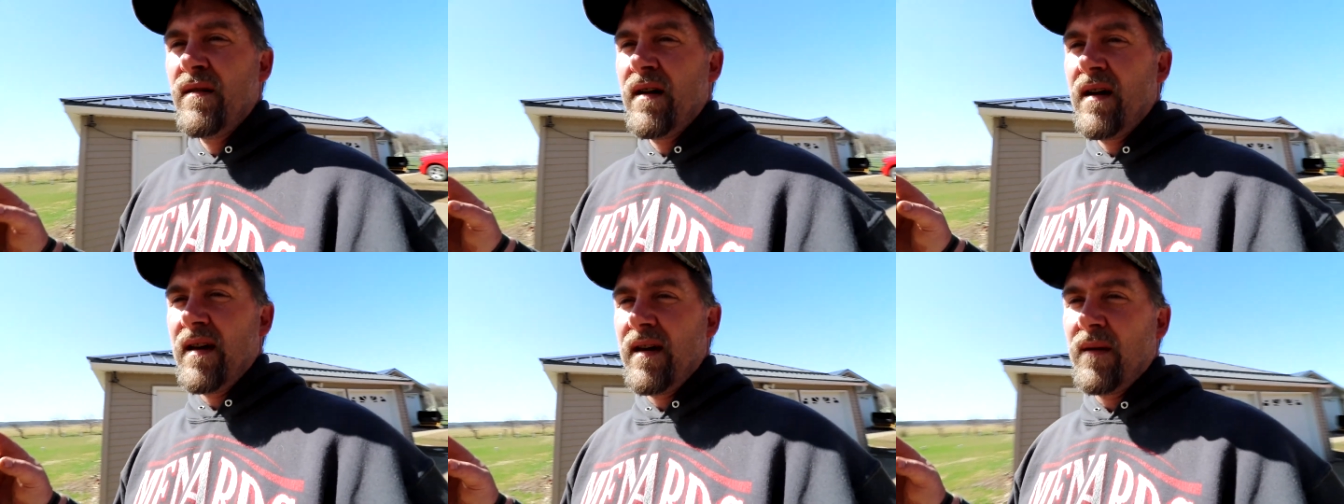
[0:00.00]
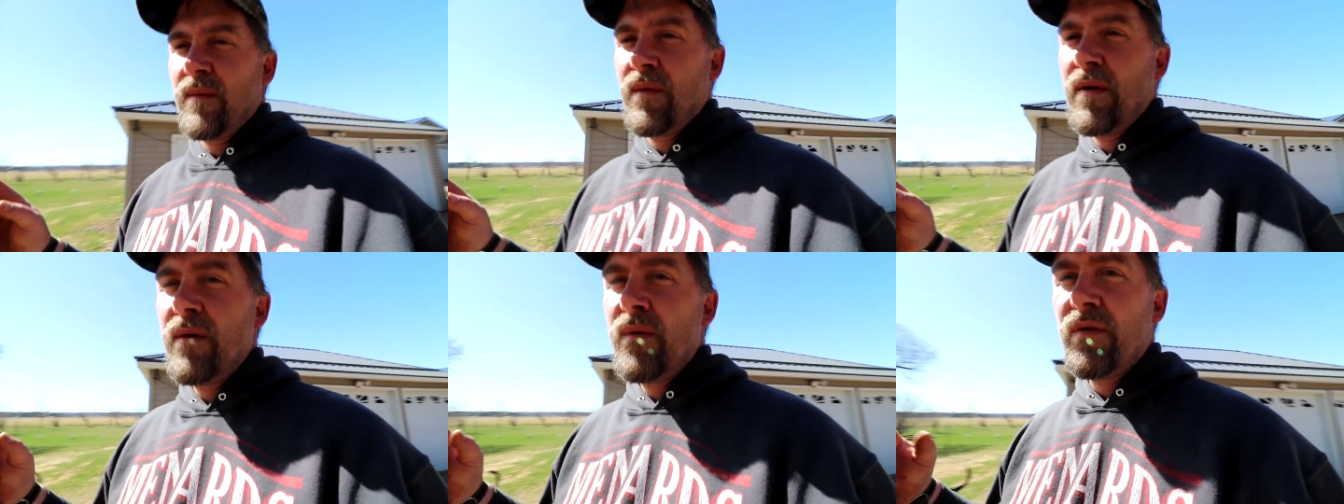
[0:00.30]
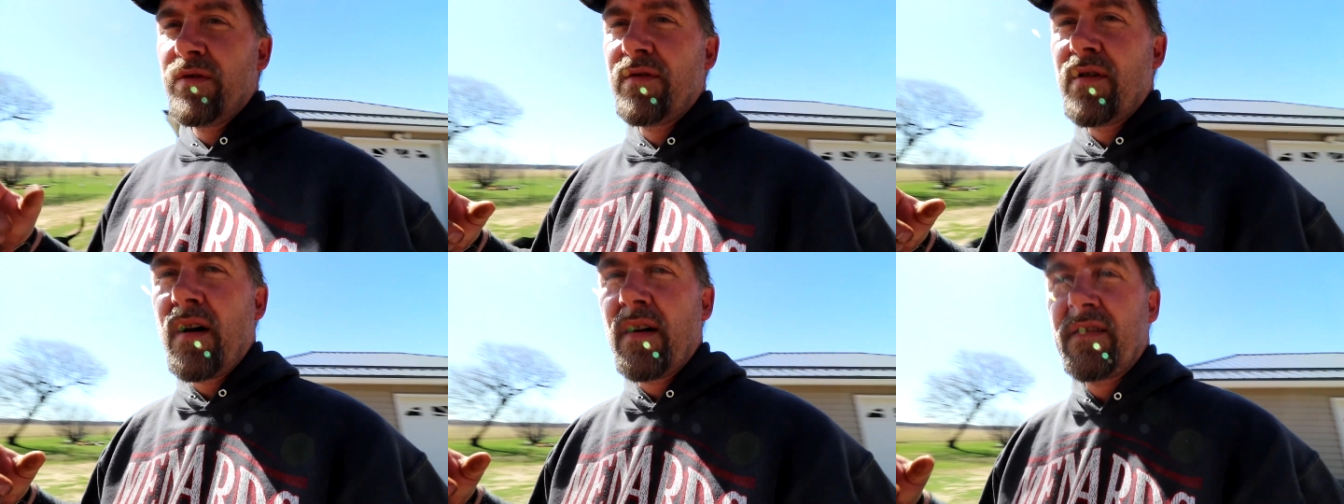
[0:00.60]
and we
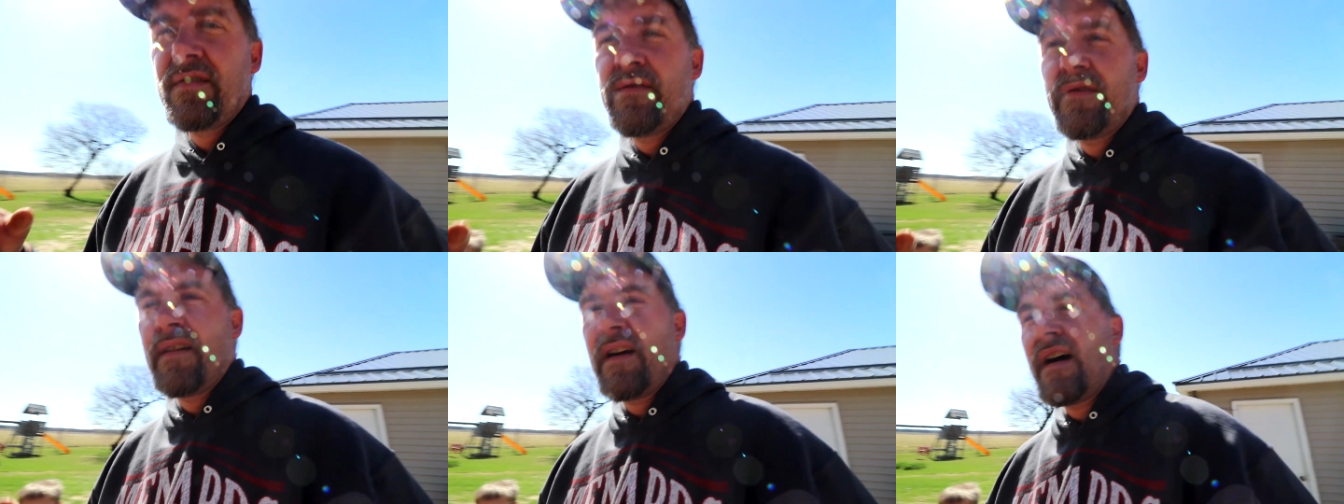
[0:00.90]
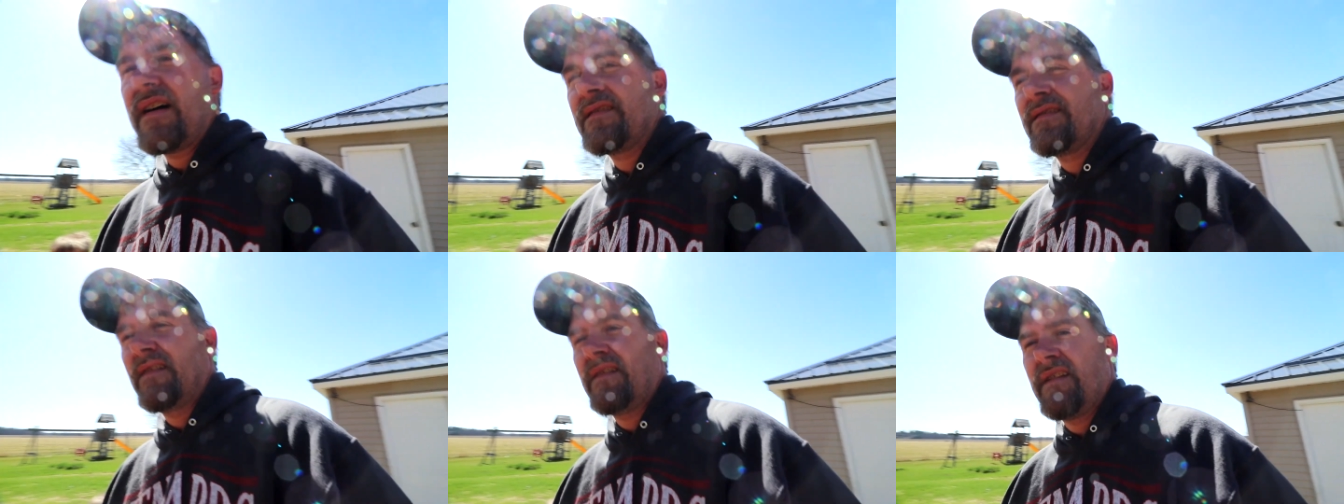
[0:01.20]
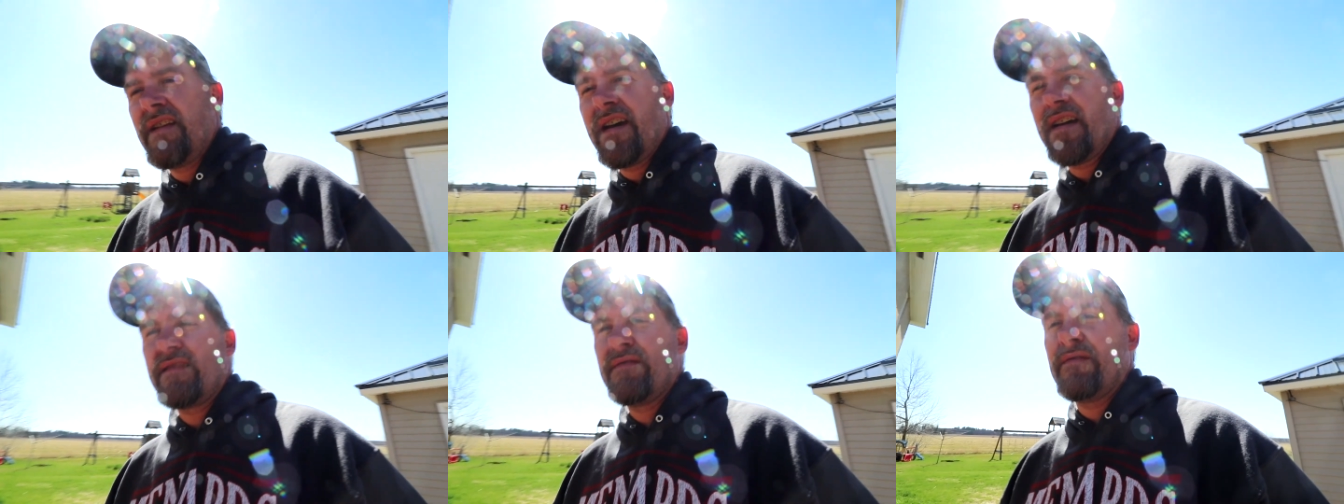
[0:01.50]
will talk to you guys on the
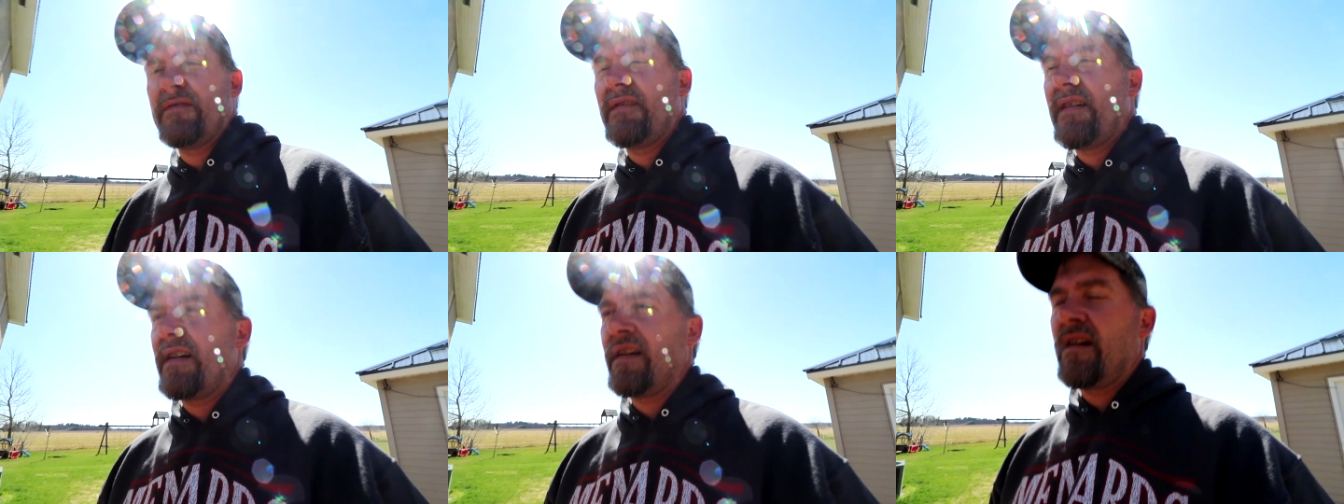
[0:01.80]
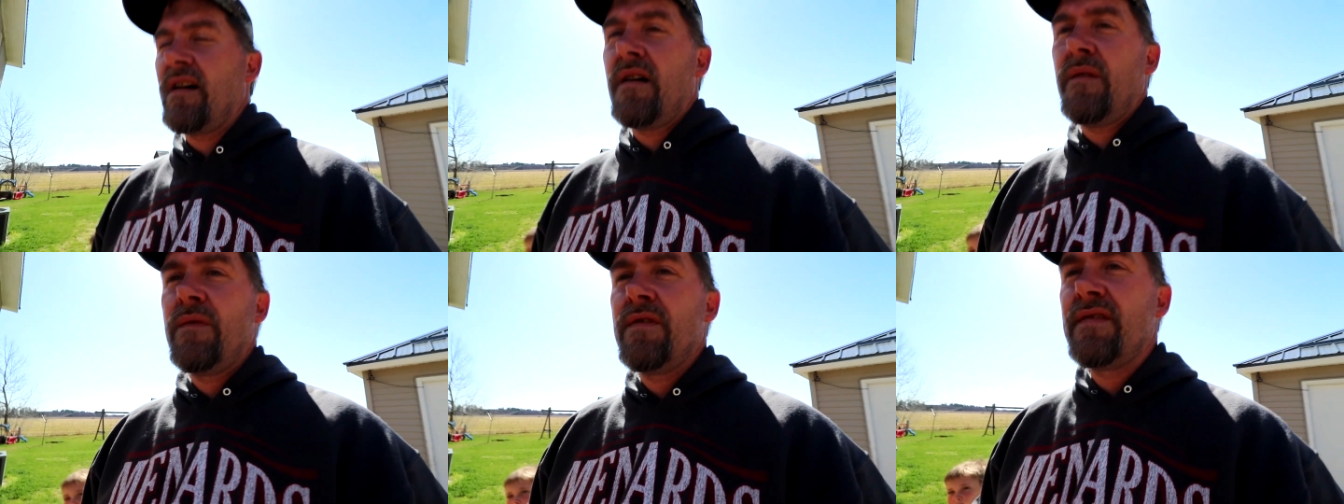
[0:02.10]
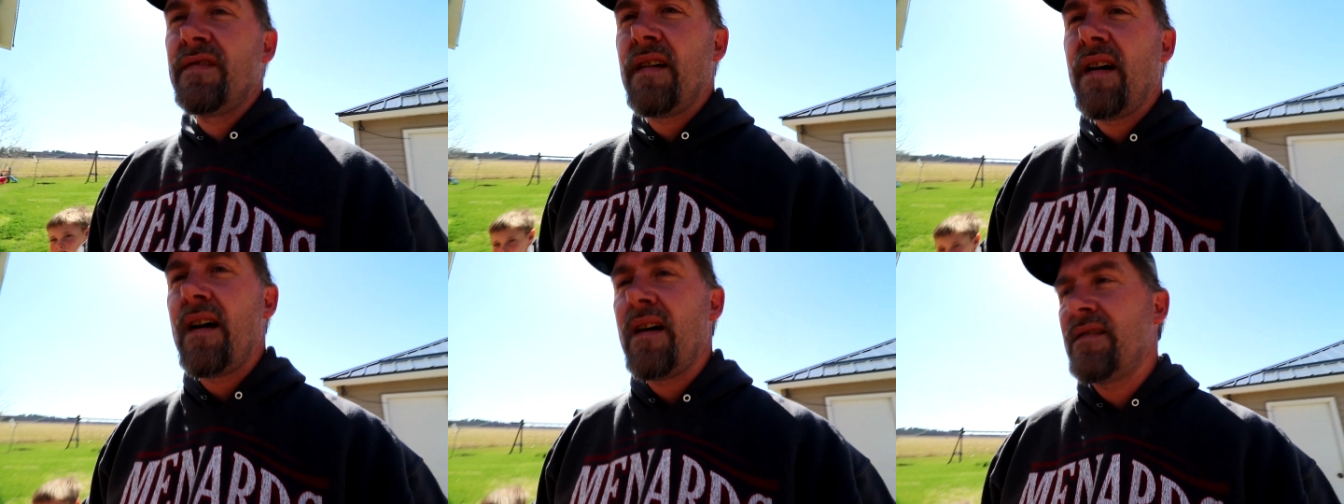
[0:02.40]
next one. Like
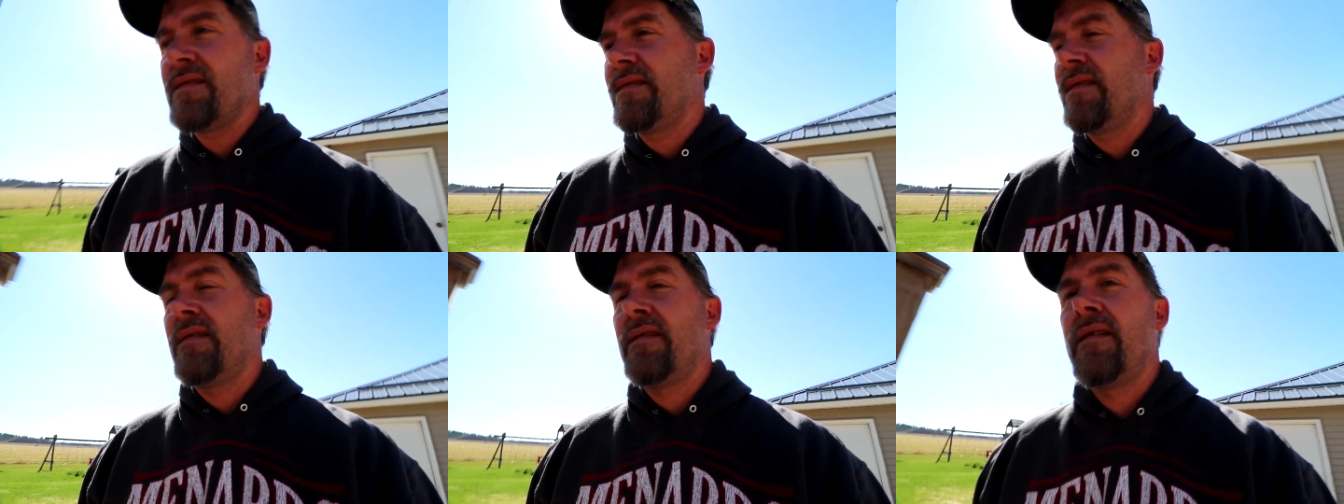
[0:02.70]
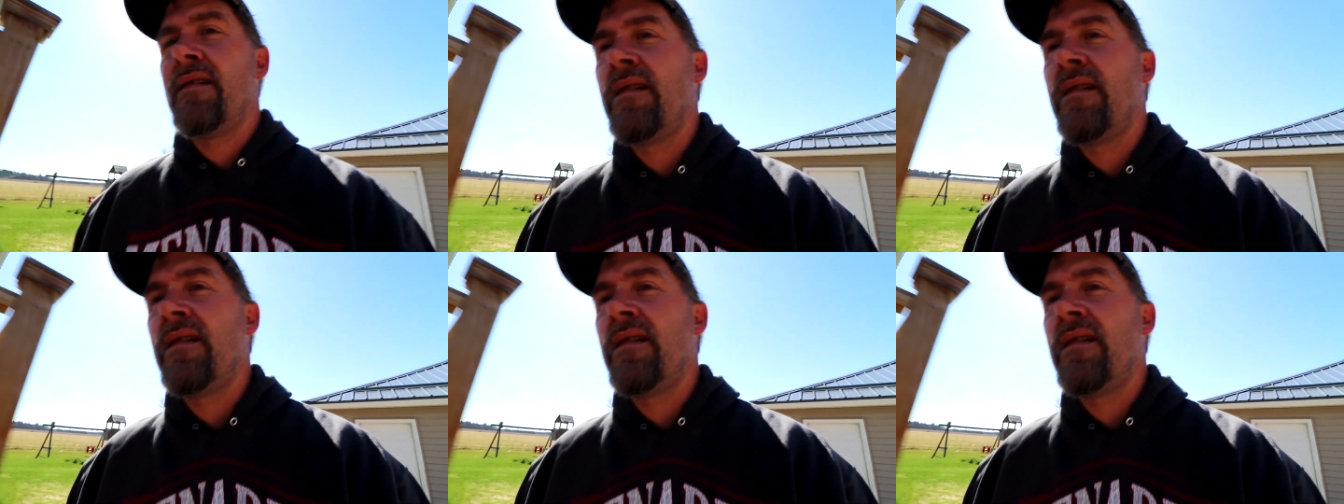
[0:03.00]
always guys,